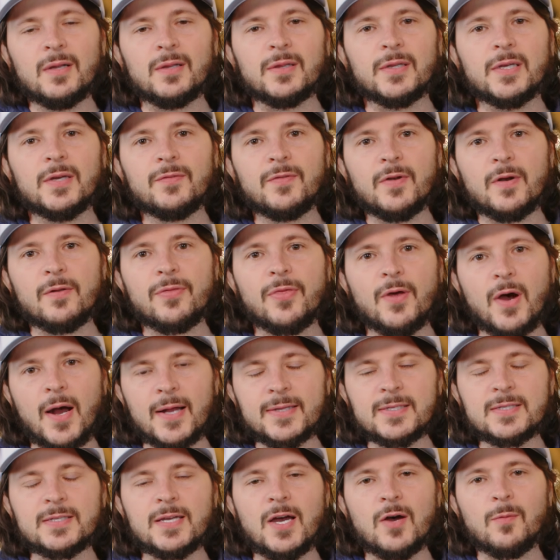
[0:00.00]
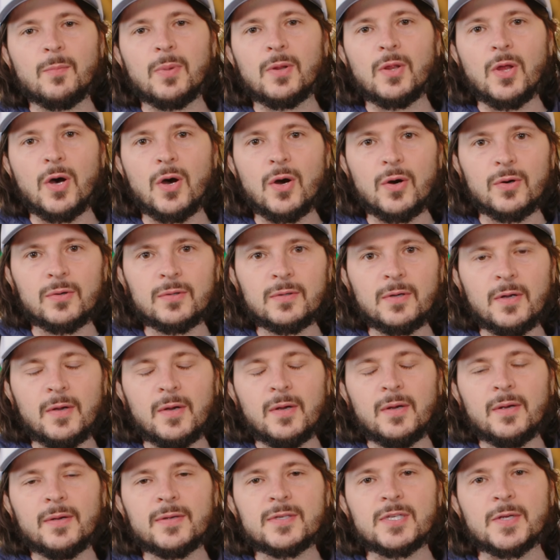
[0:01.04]
leave your thoughts down below.
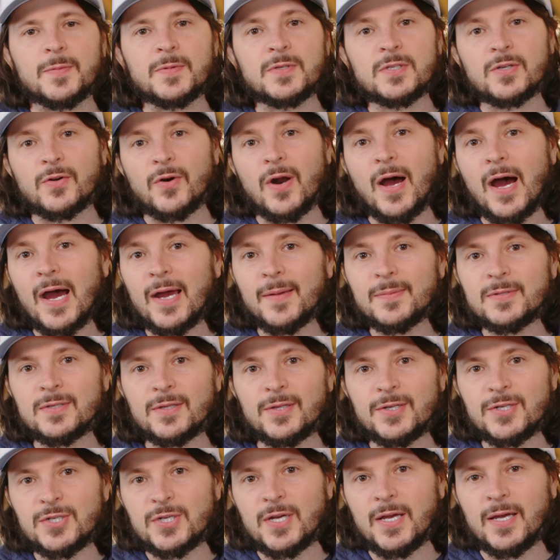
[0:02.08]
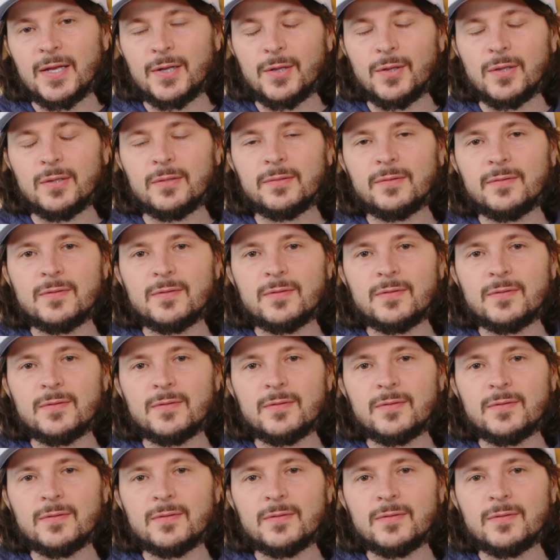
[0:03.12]
Subscribe to the channel.